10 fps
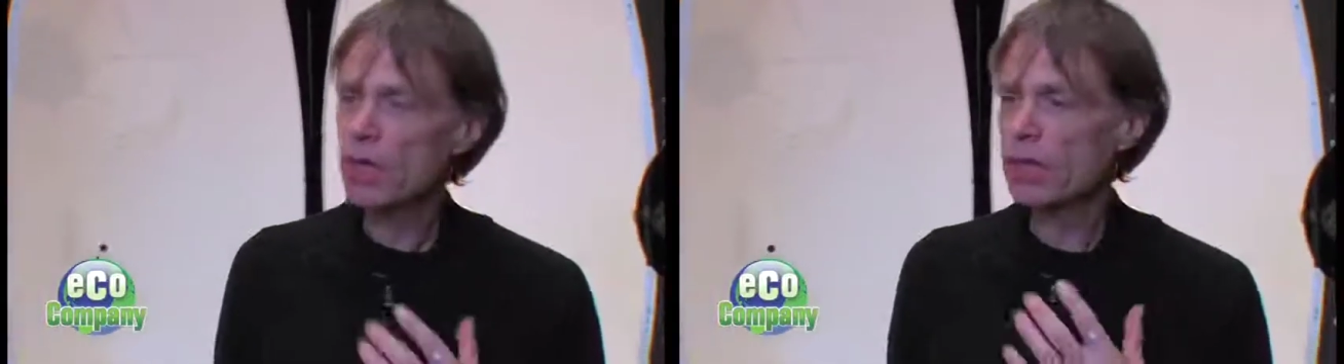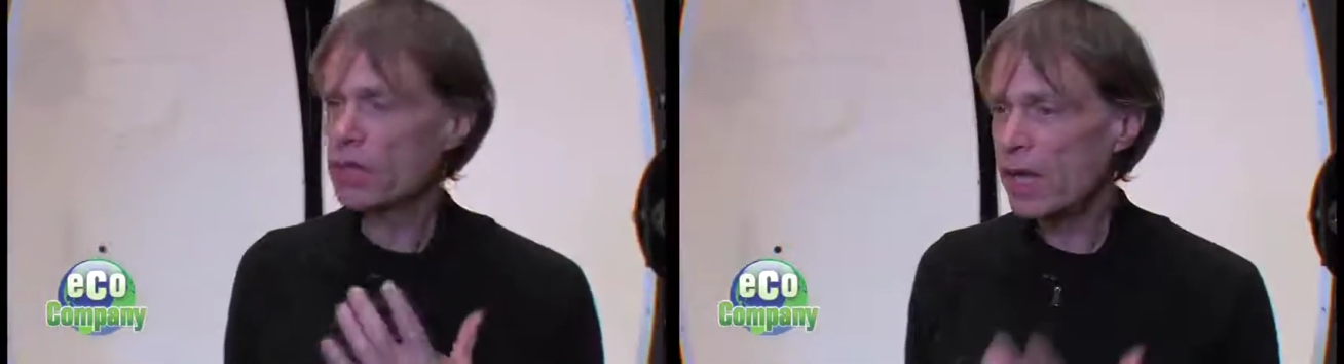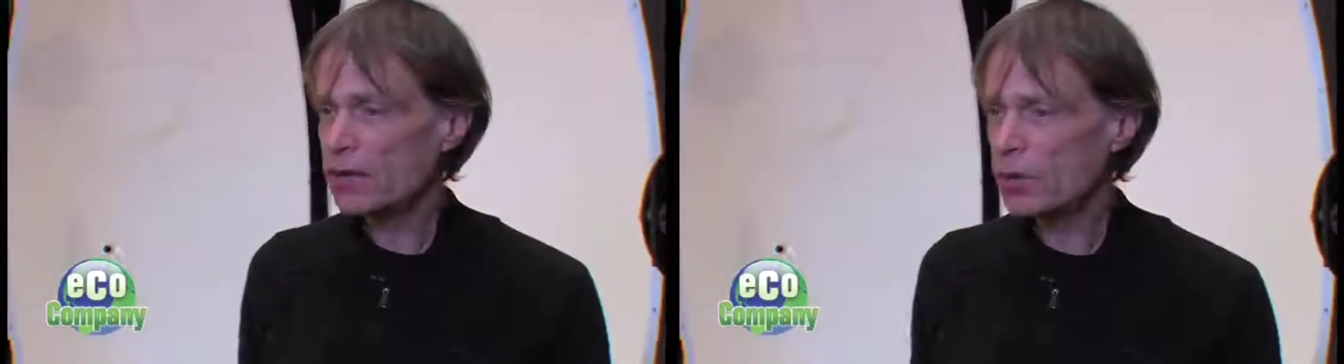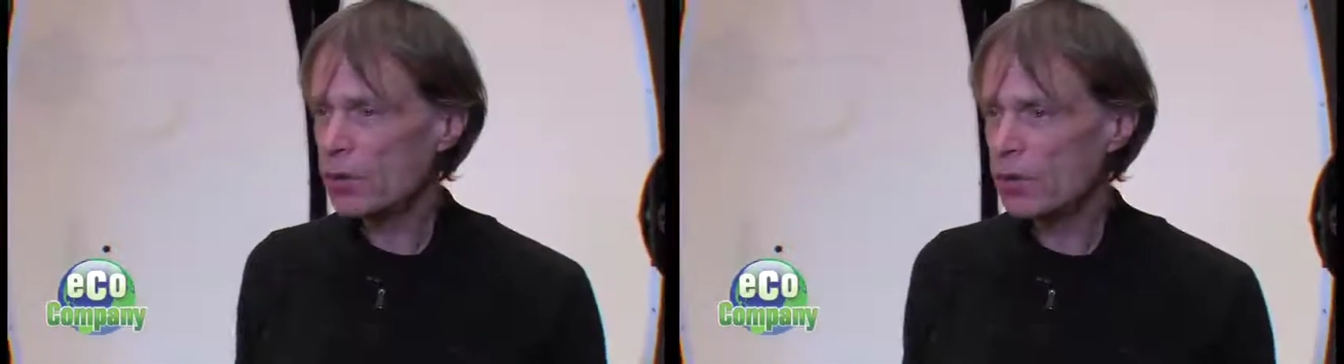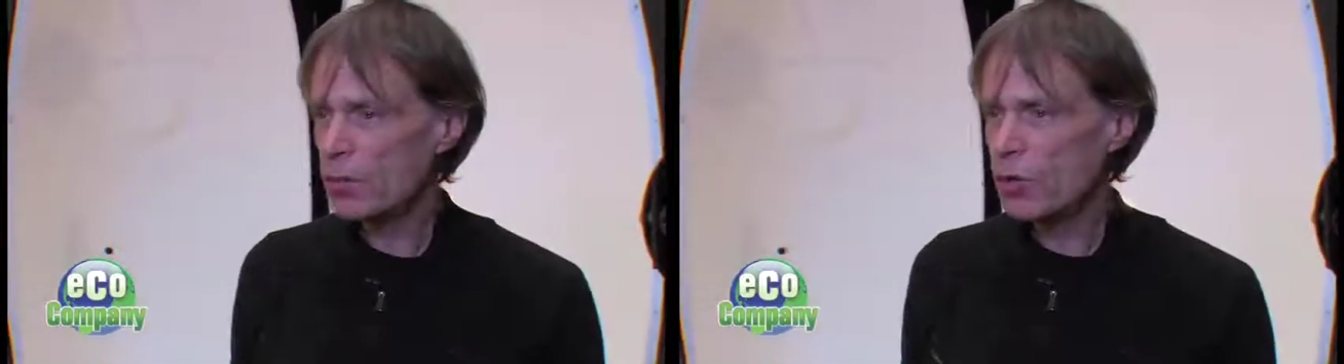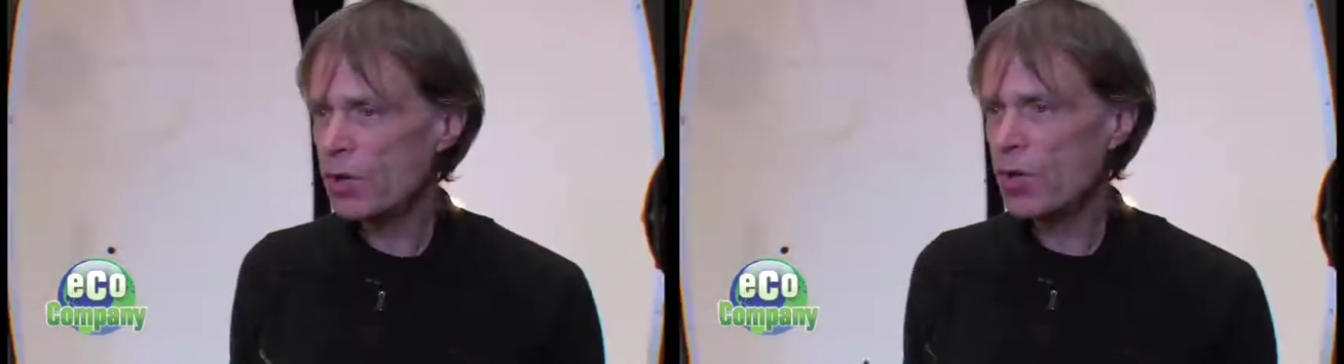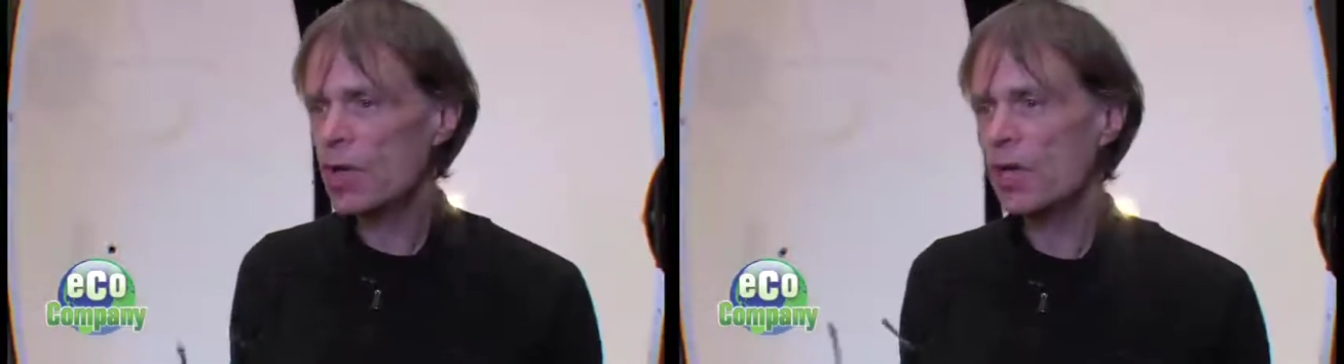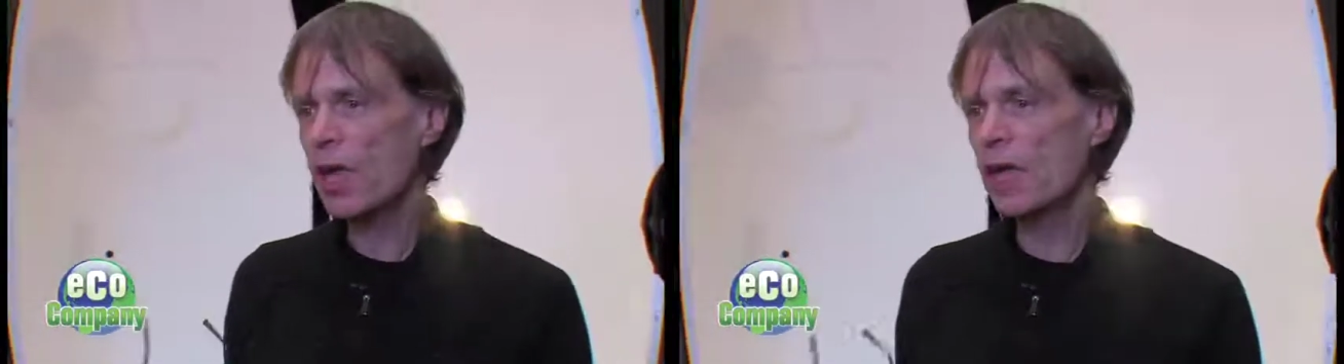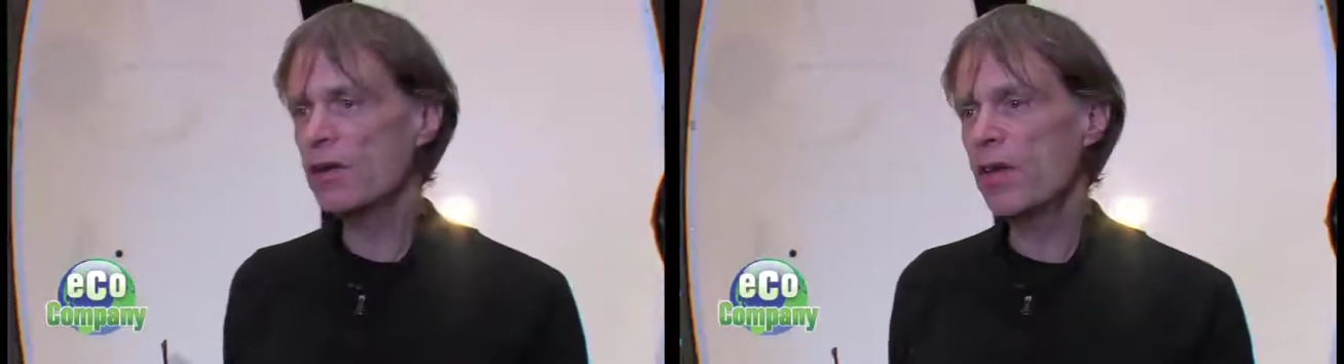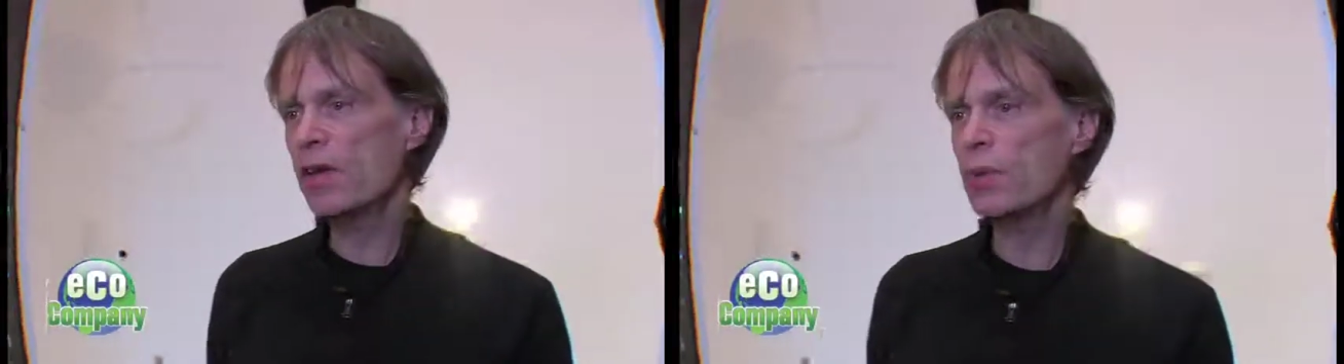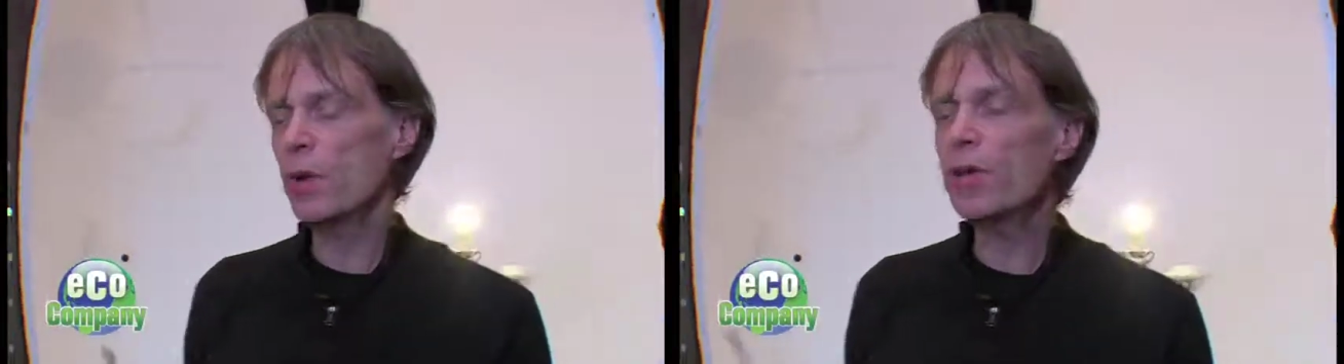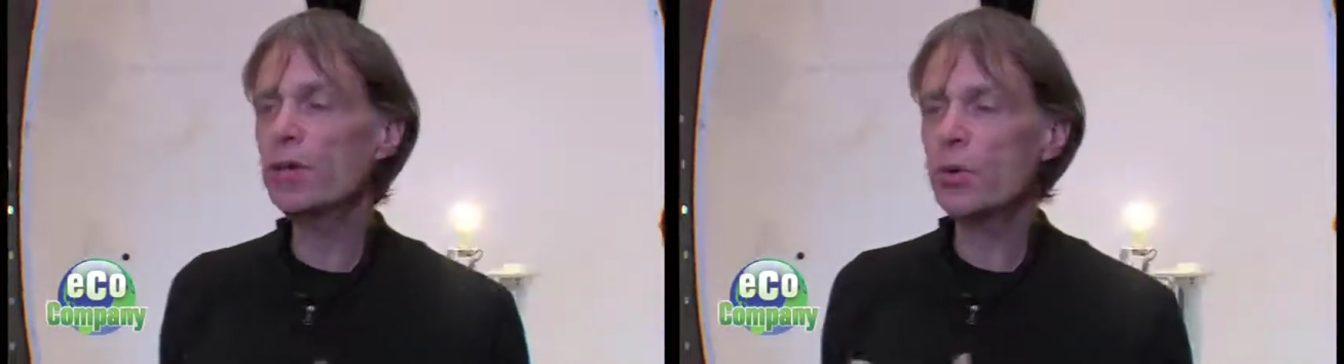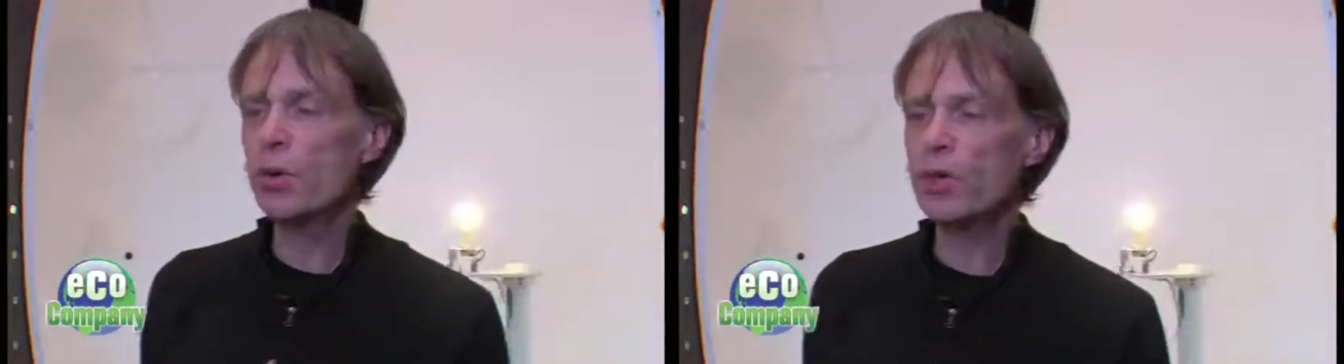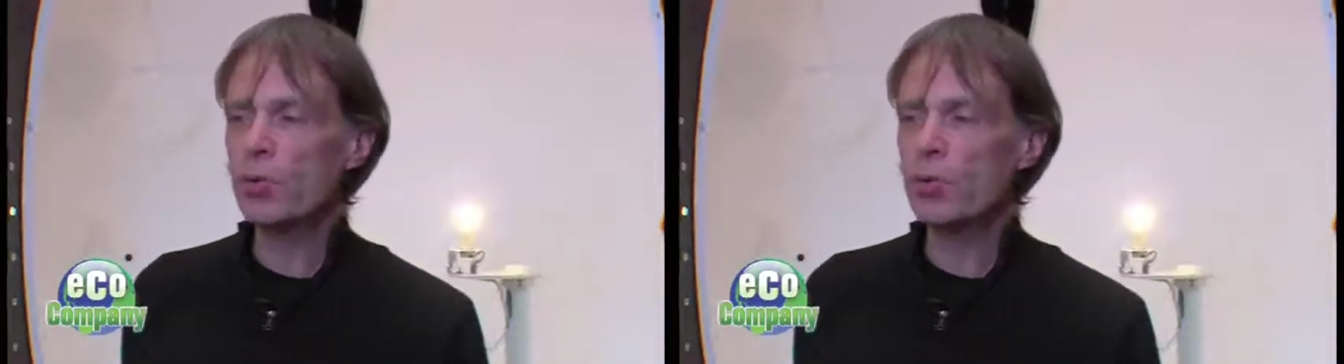the technical community, and the regulatory